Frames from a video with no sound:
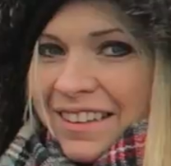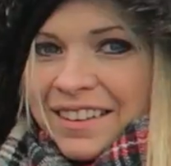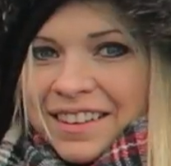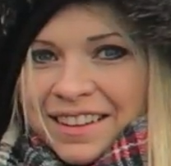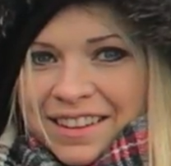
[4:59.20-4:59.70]

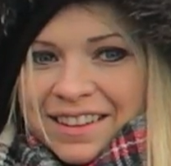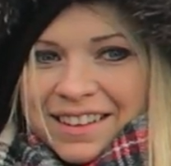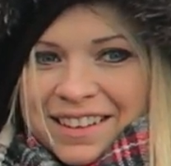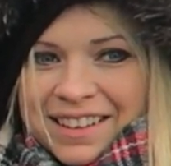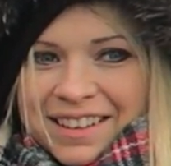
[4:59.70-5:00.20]

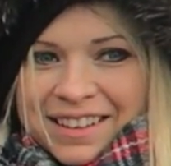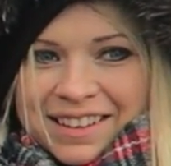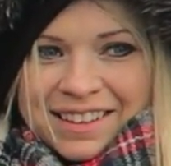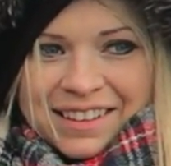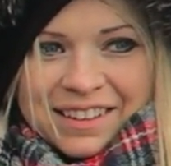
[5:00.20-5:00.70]

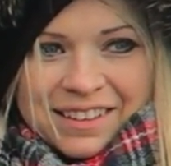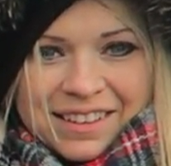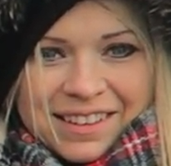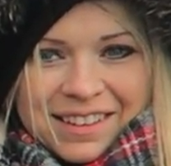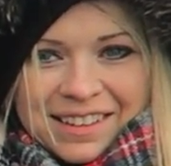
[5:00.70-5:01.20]

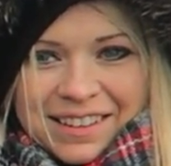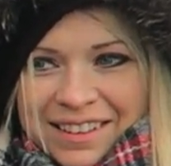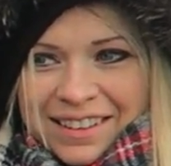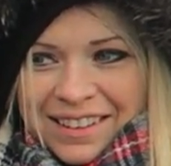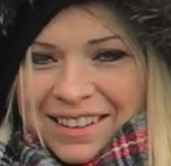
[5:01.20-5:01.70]

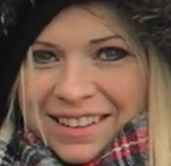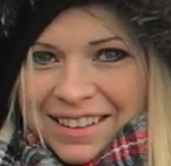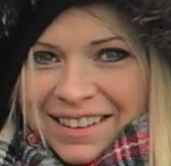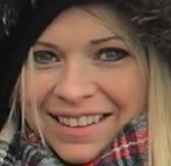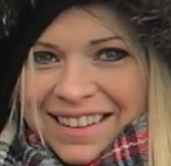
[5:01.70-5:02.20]

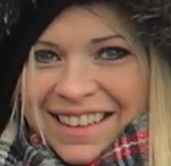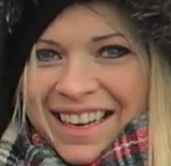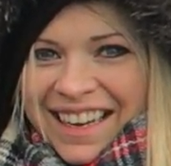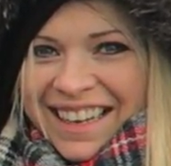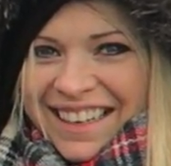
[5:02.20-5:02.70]

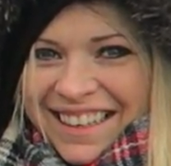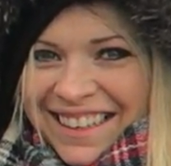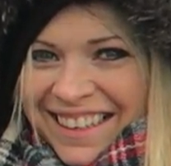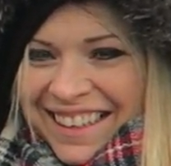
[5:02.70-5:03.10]
[no speech]